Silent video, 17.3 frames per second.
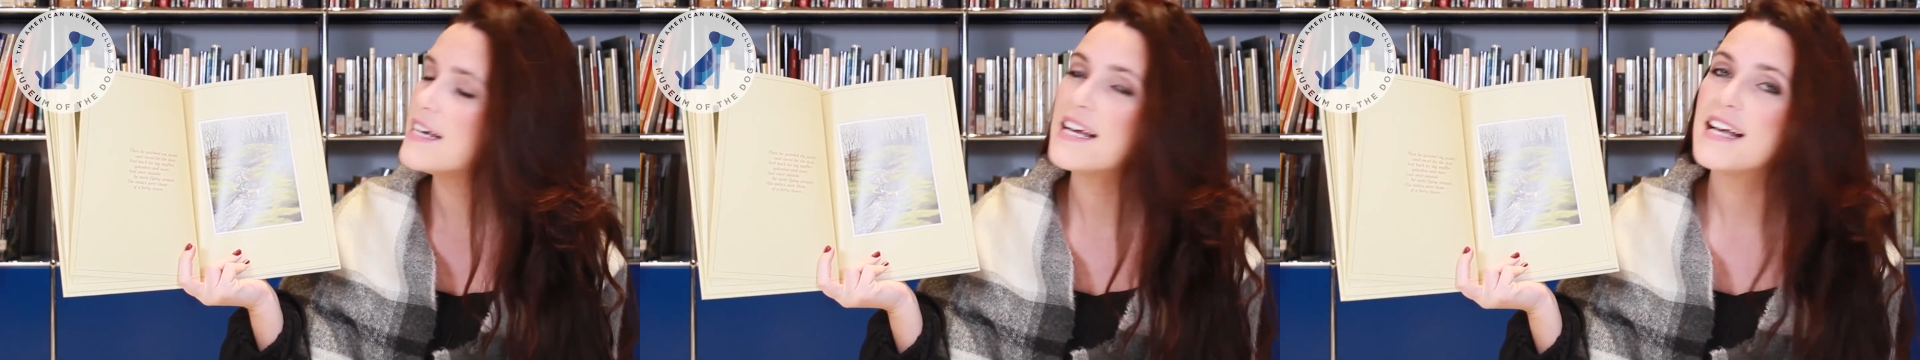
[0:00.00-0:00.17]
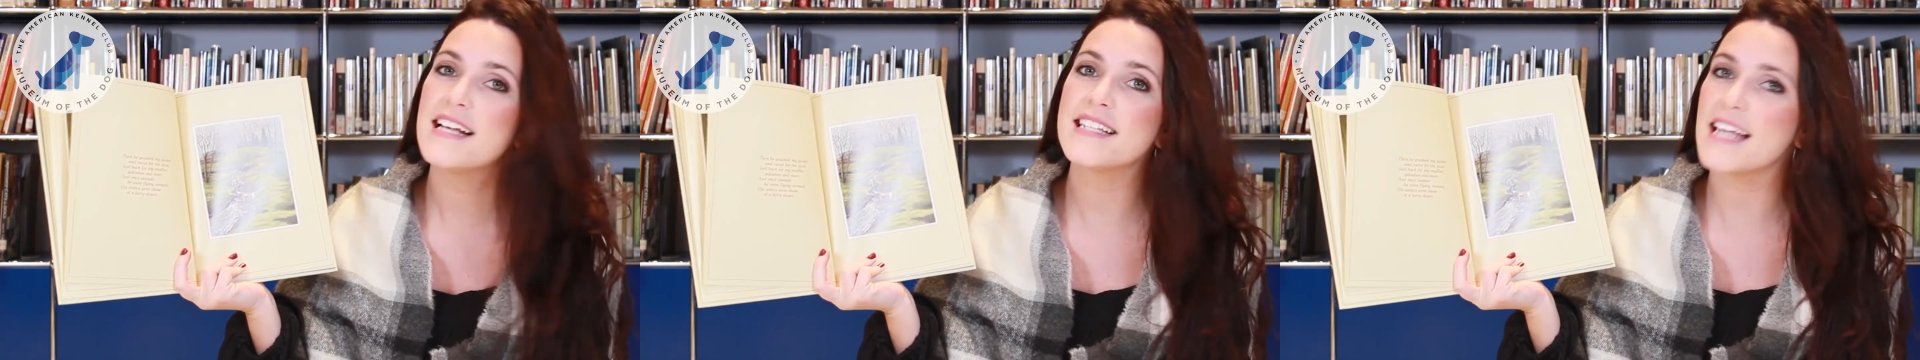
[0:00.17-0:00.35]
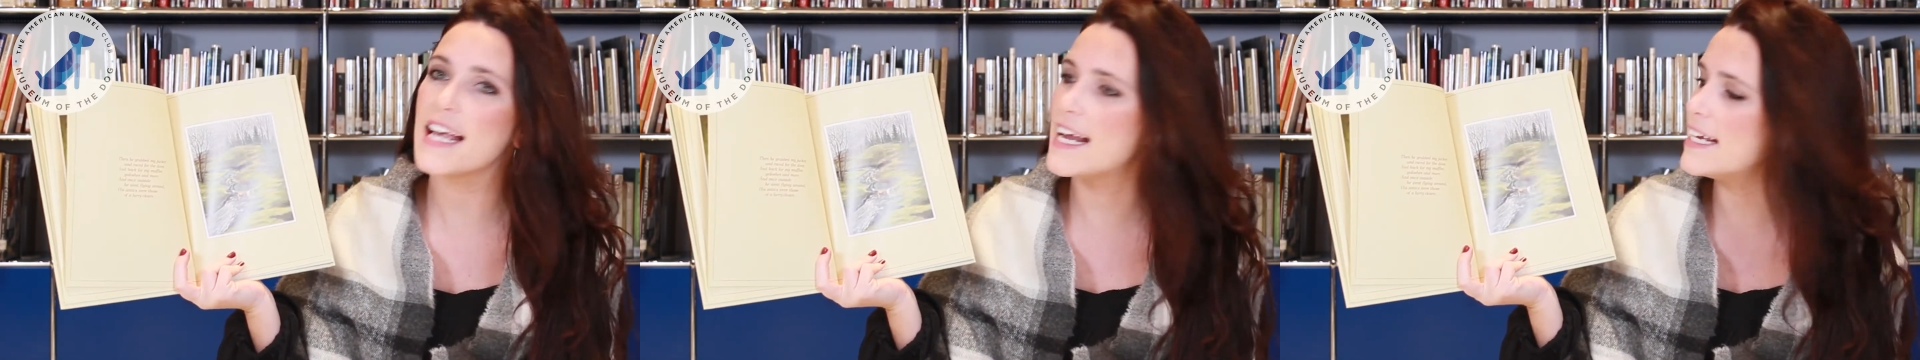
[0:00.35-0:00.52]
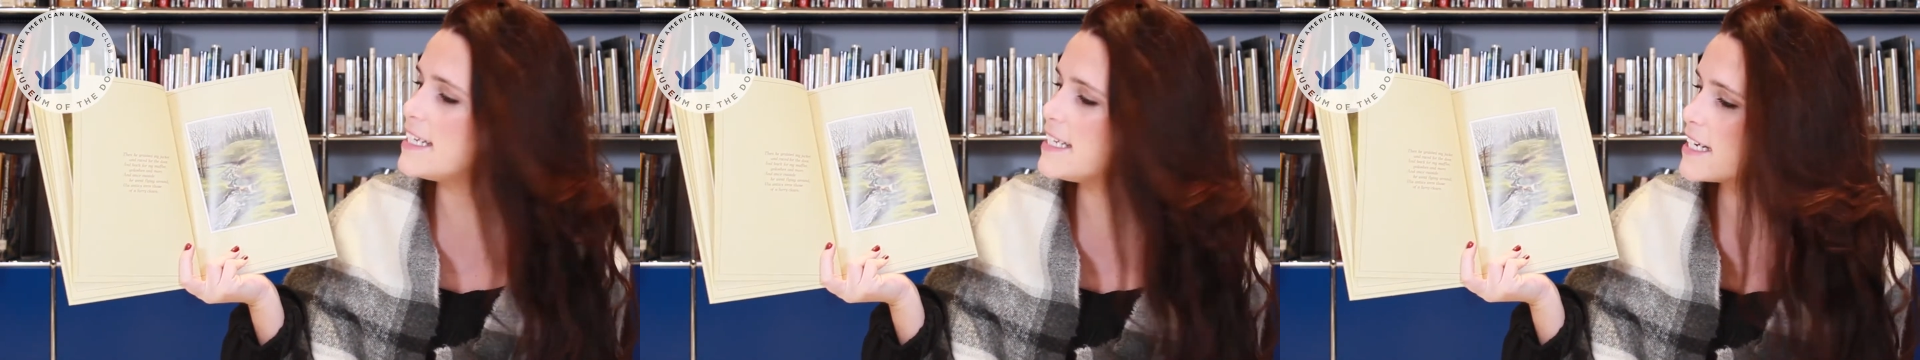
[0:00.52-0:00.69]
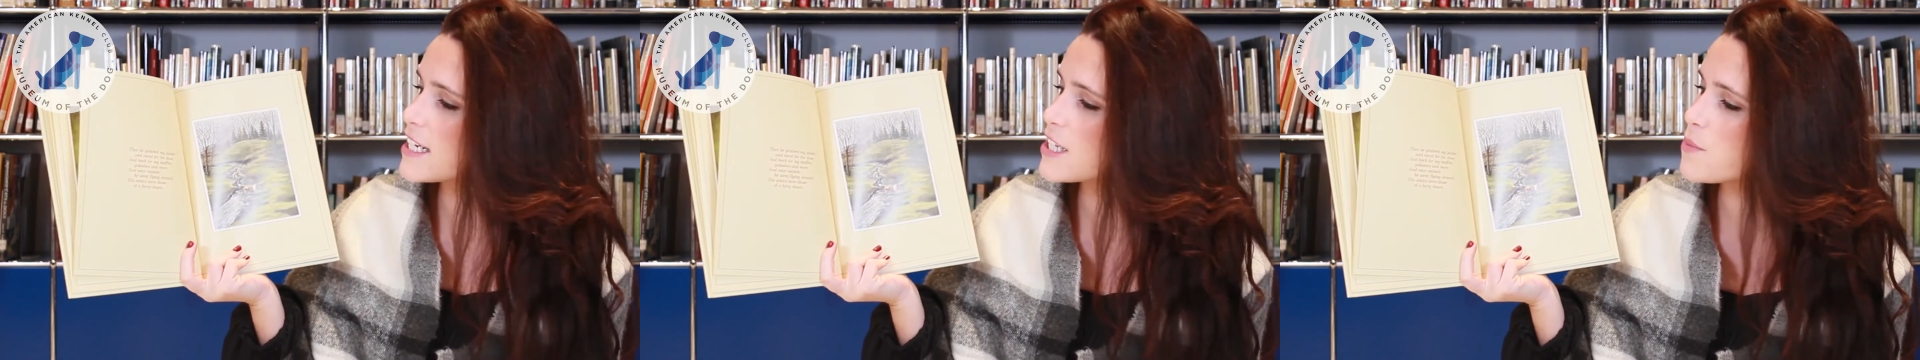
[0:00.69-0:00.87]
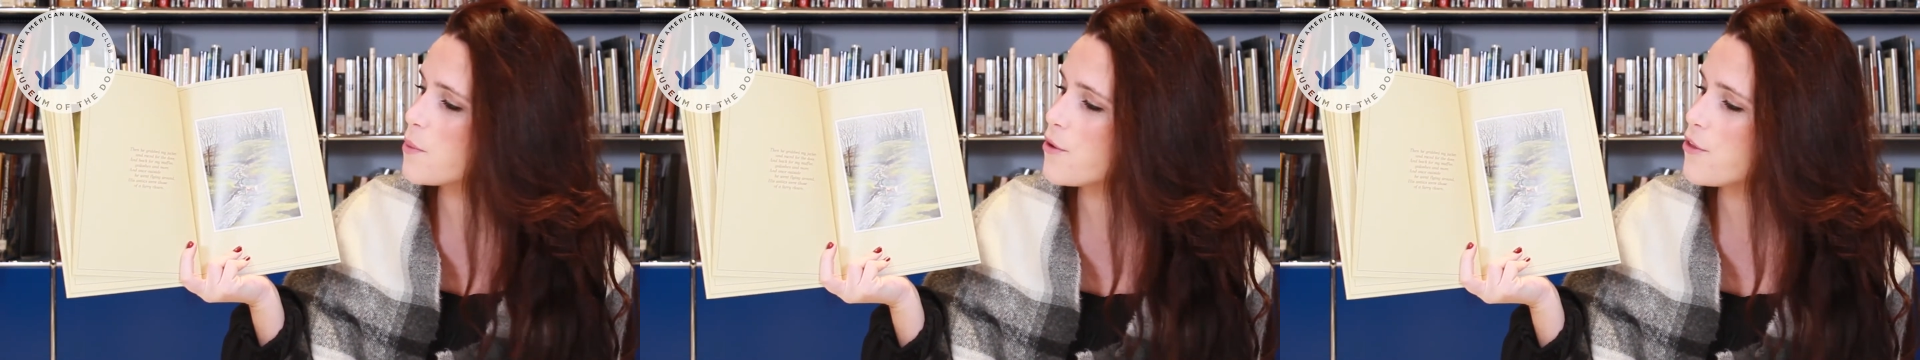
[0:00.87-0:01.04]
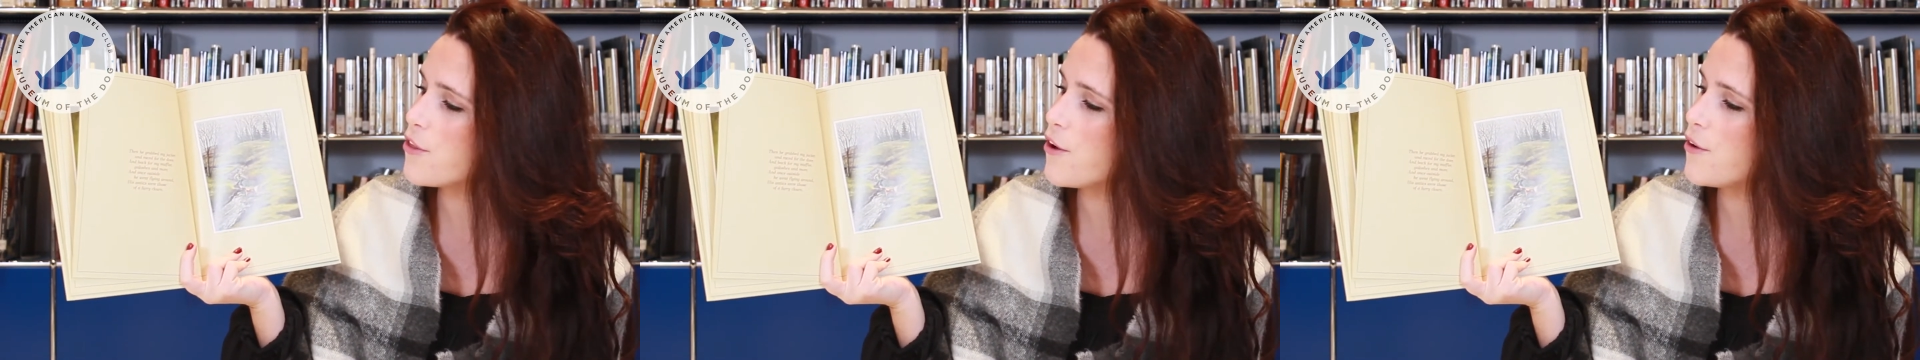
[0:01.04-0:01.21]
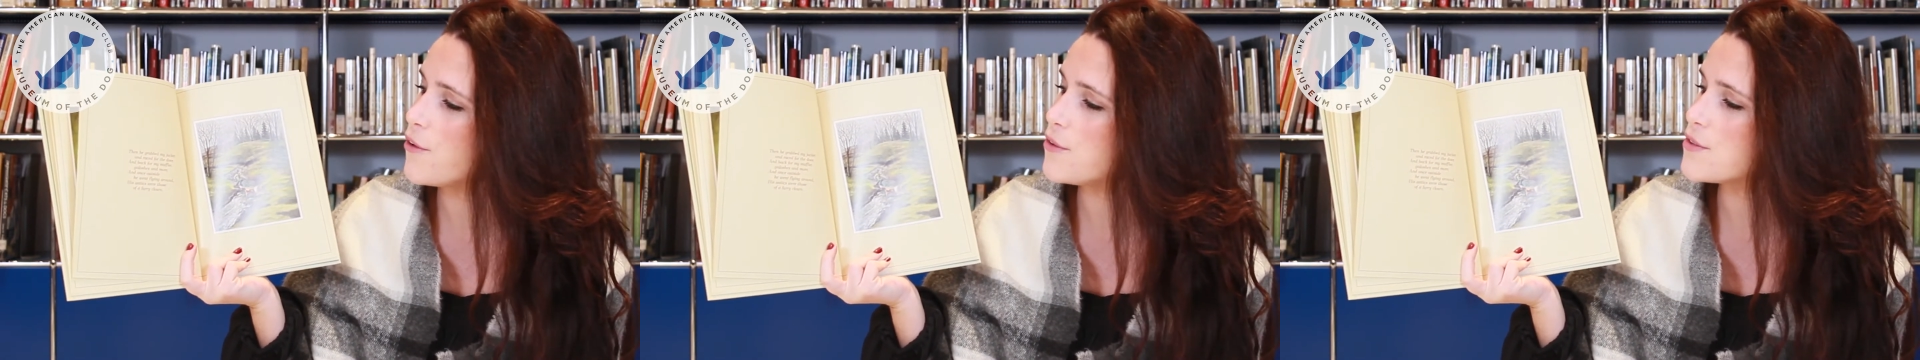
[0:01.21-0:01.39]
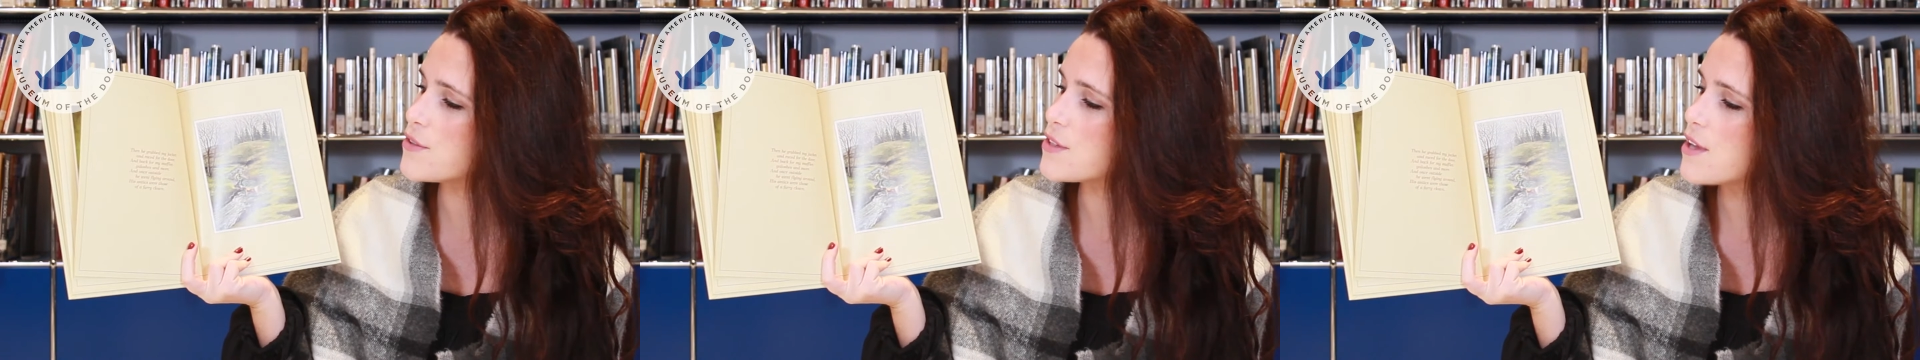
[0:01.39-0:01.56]
His antics were
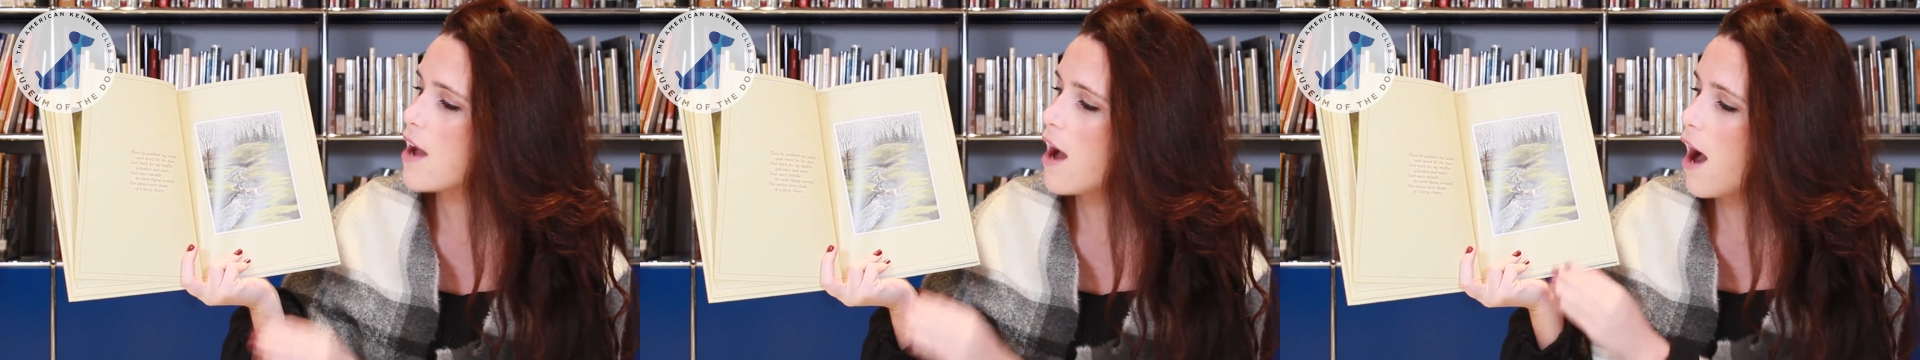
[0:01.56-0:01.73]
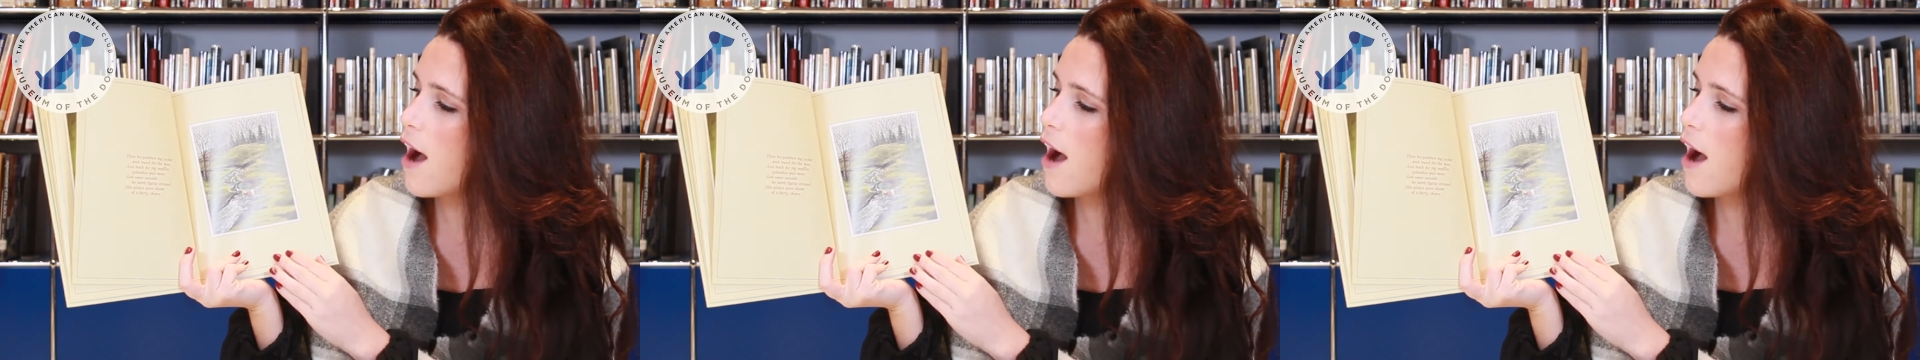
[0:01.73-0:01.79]
those